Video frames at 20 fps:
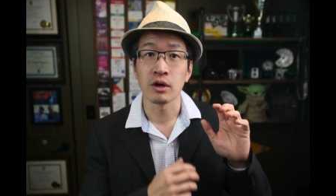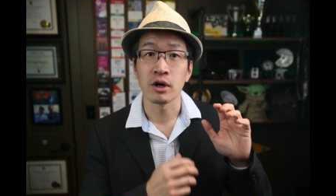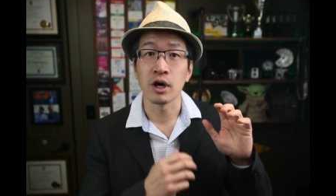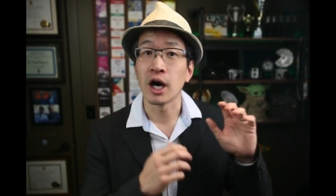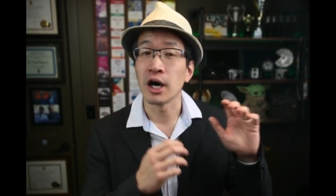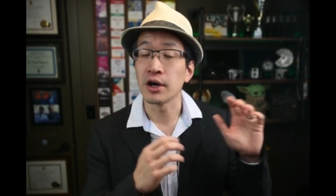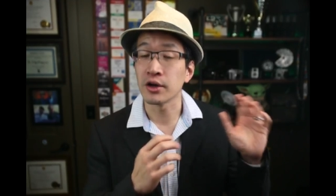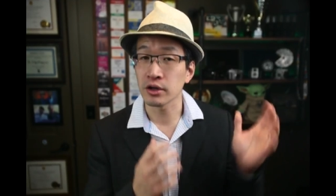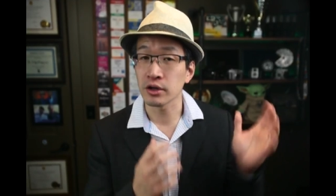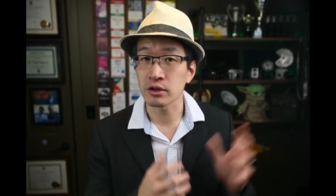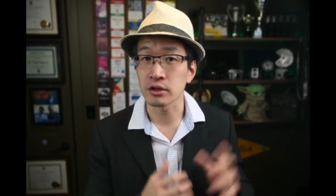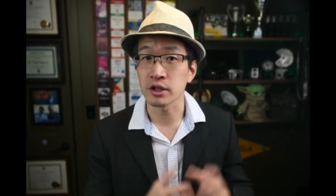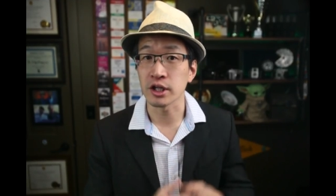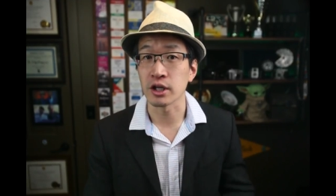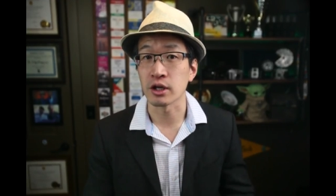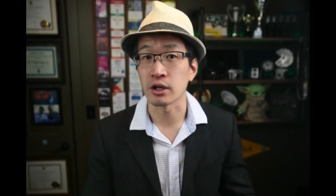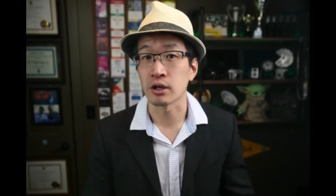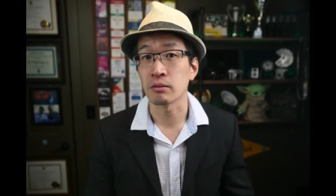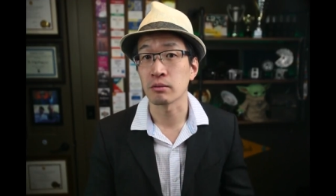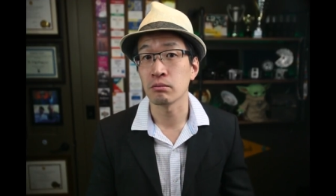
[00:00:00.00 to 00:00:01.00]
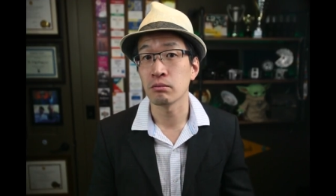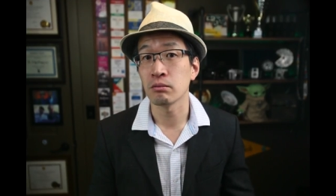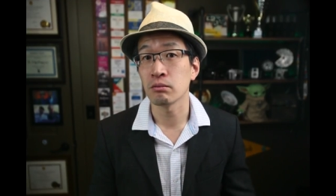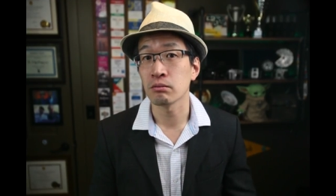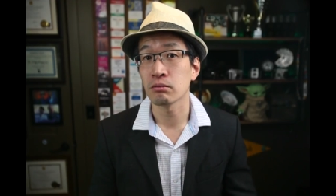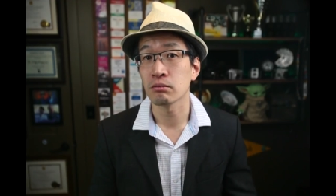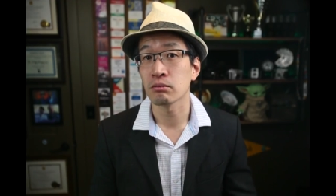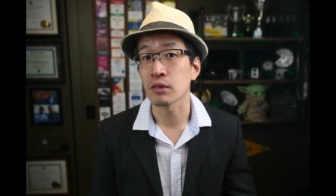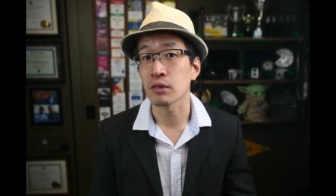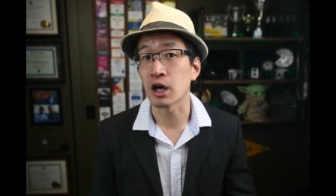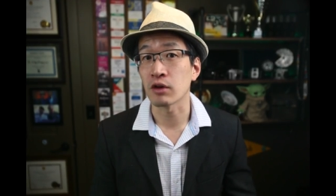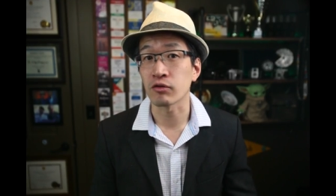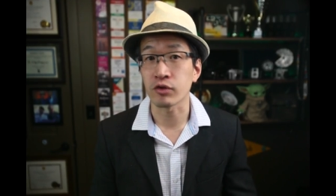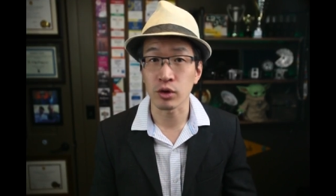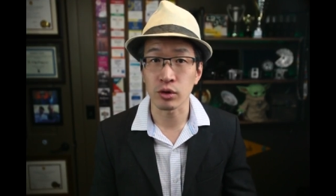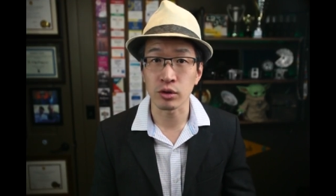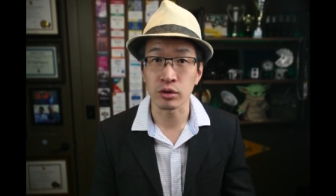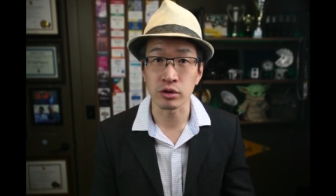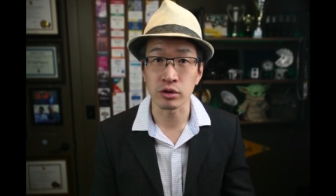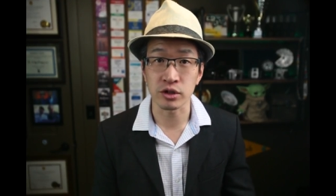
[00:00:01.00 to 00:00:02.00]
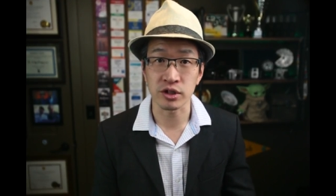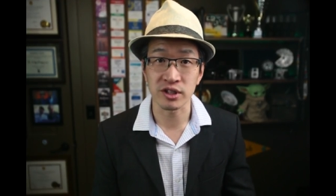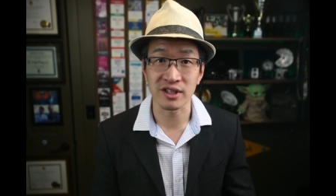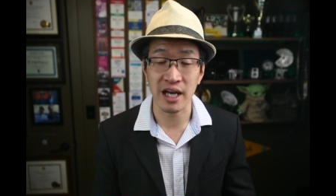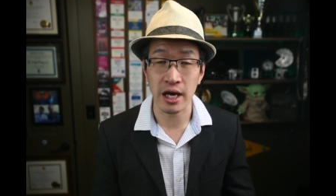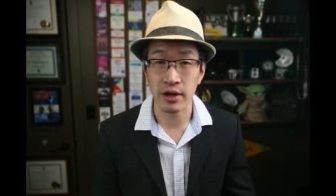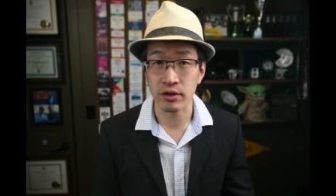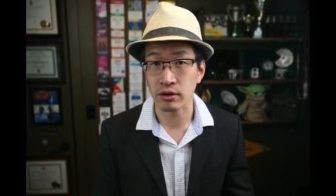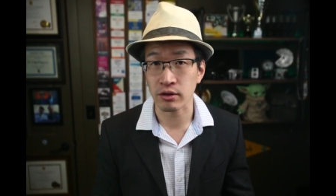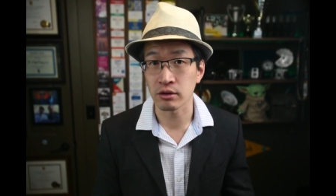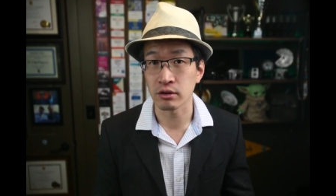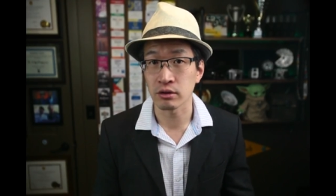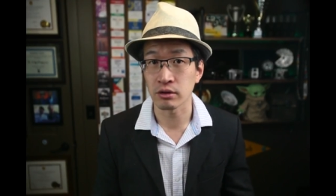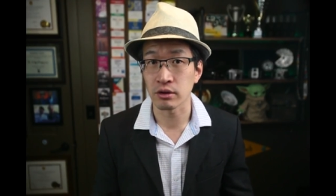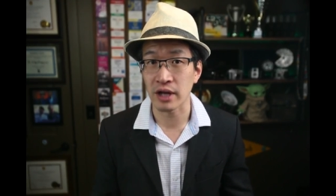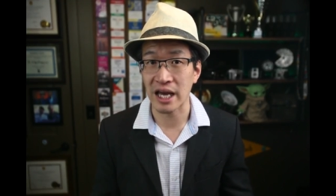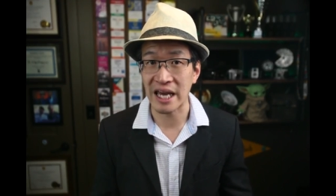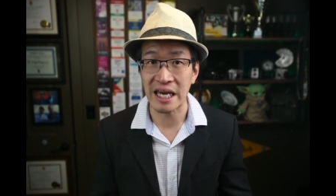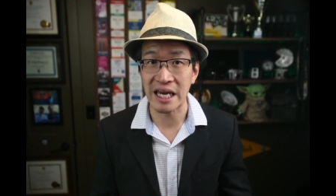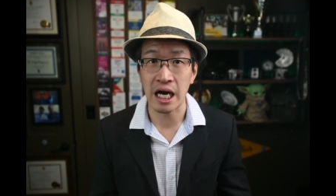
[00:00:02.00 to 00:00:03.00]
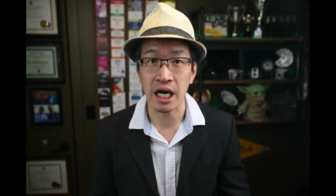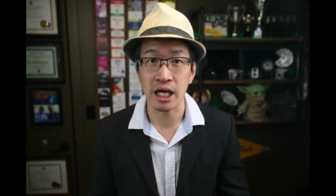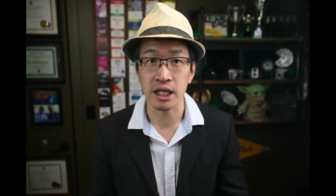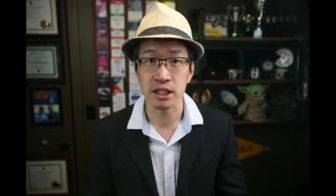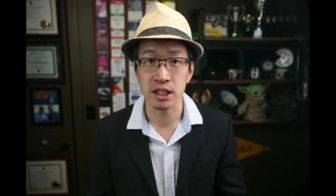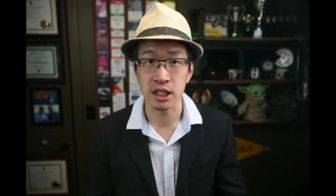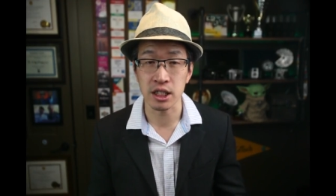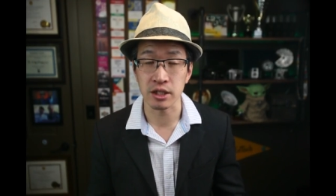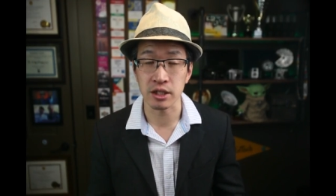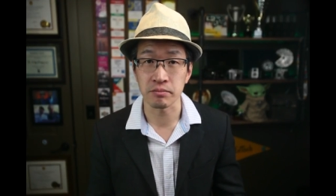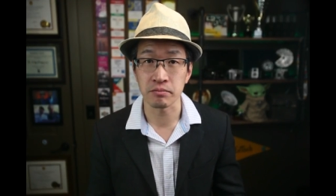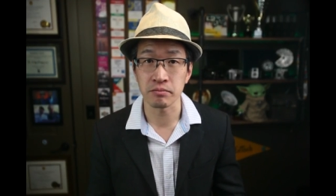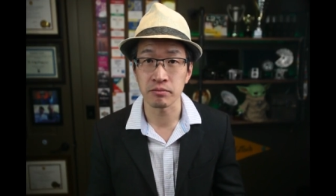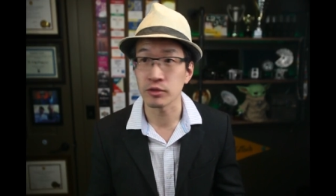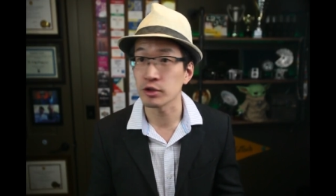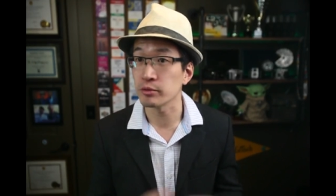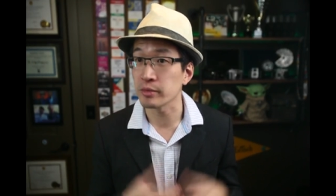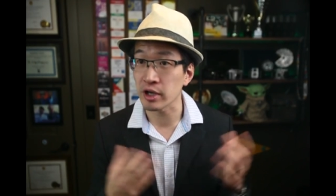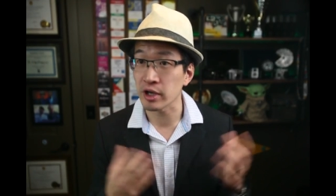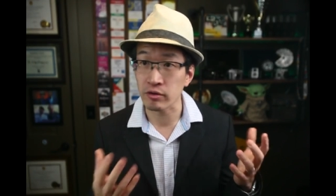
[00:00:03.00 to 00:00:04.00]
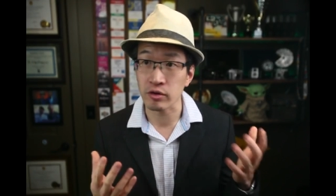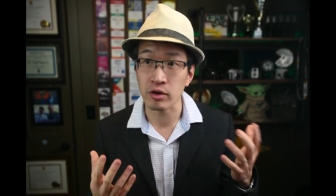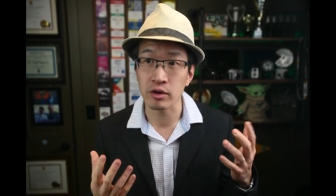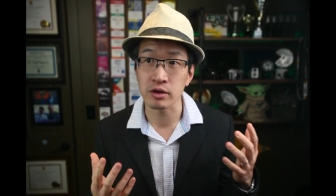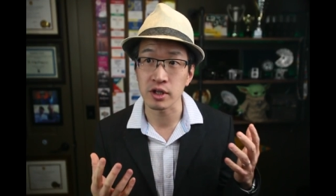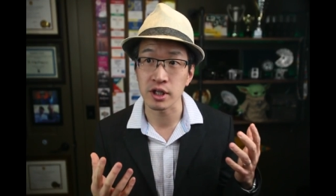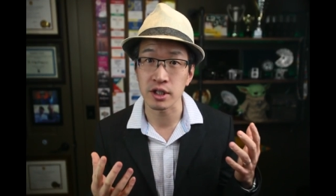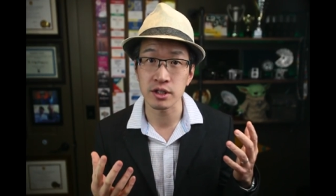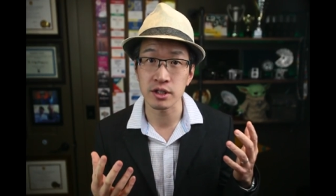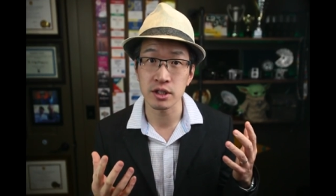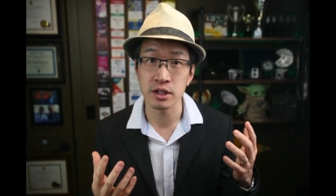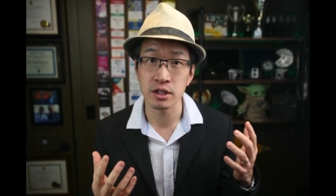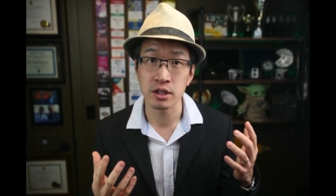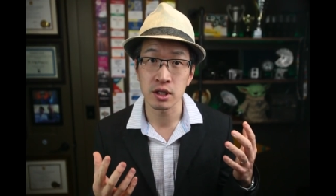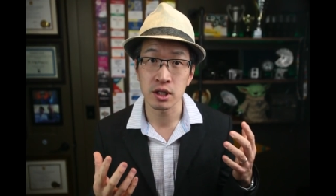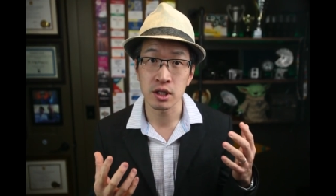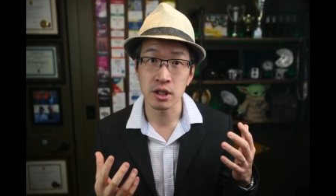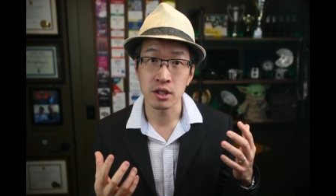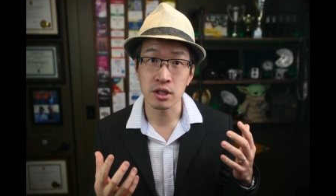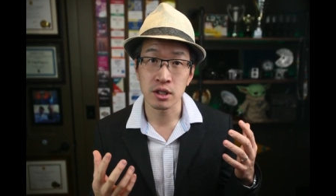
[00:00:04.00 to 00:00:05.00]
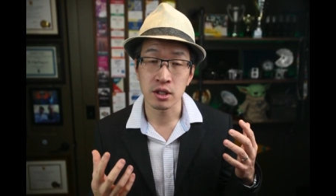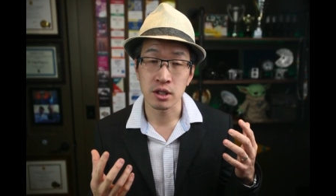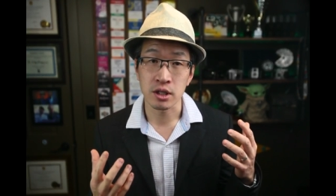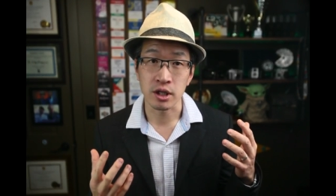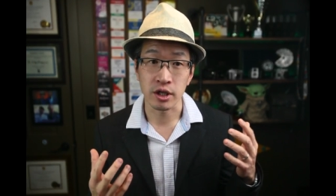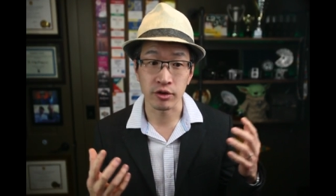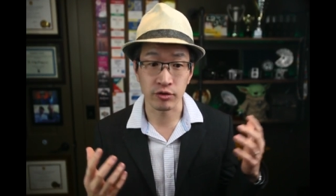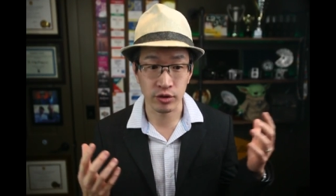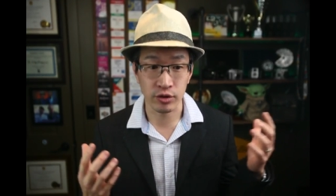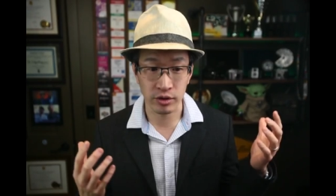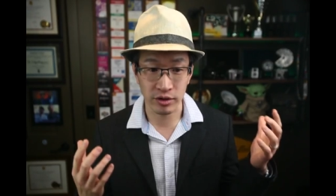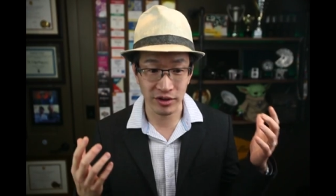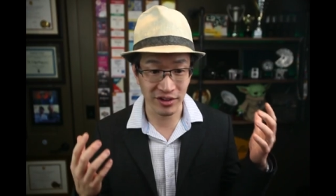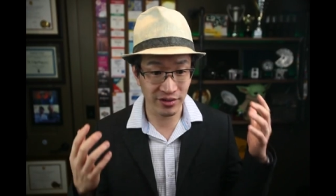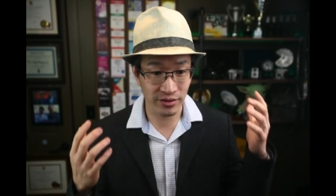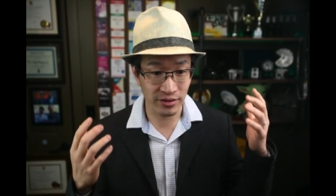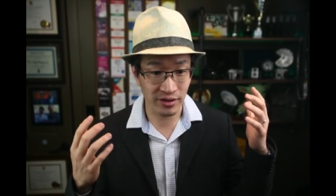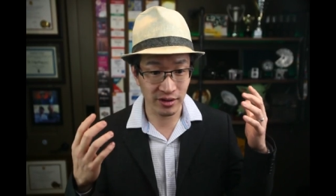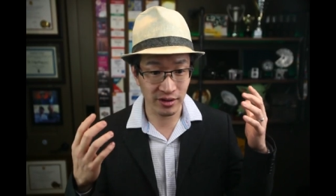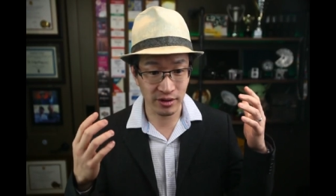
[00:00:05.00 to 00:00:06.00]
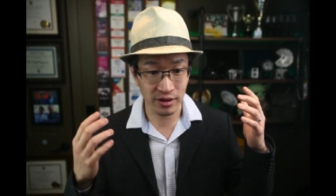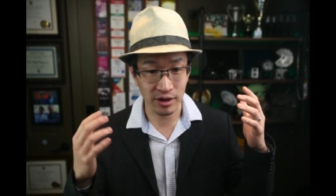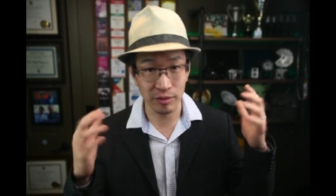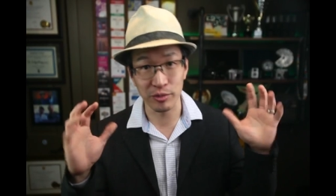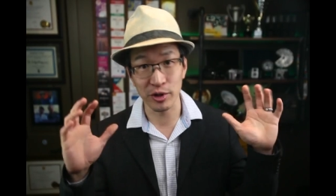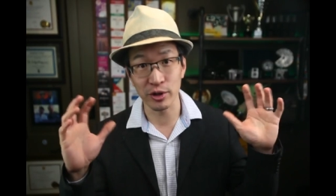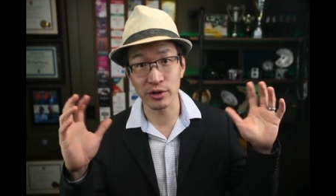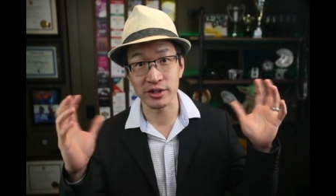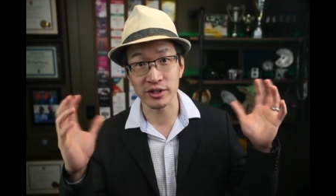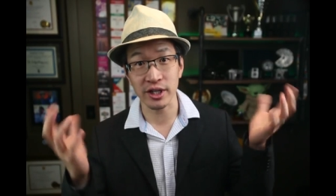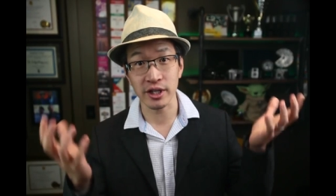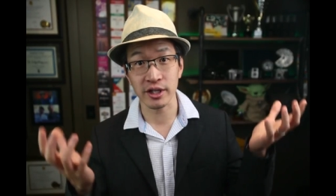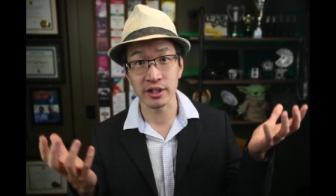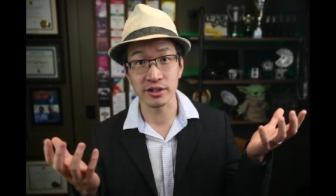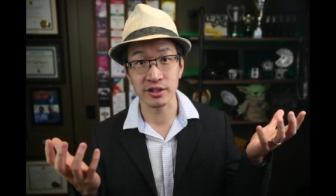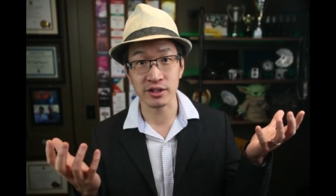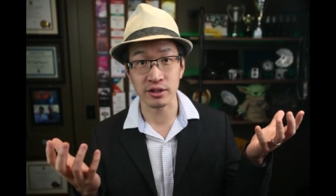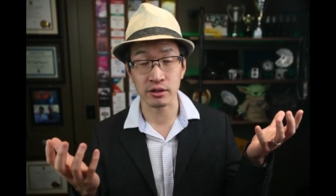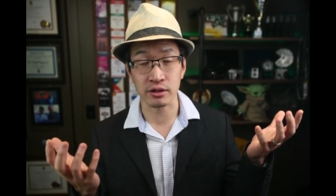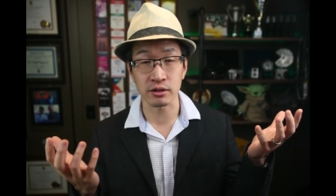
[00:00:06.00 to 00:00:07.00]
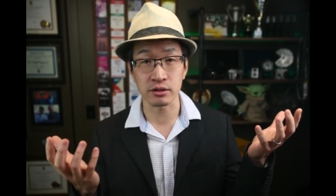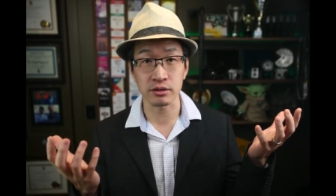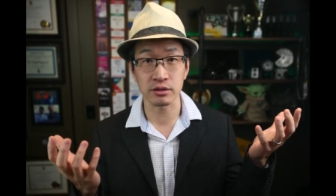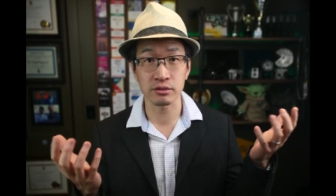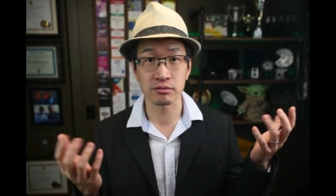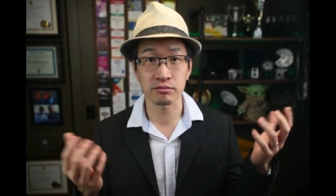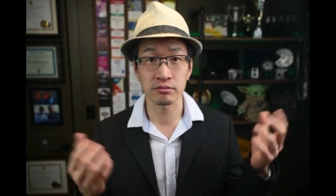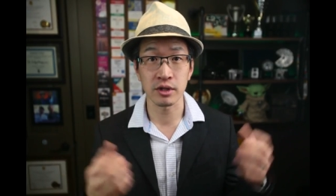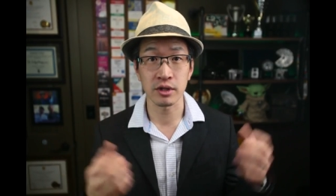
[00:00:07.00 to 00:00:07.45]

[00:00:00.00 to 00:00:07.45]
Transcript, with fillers: another leader of Google's ethical AI team. You may have heard this if you're in the computer science circles.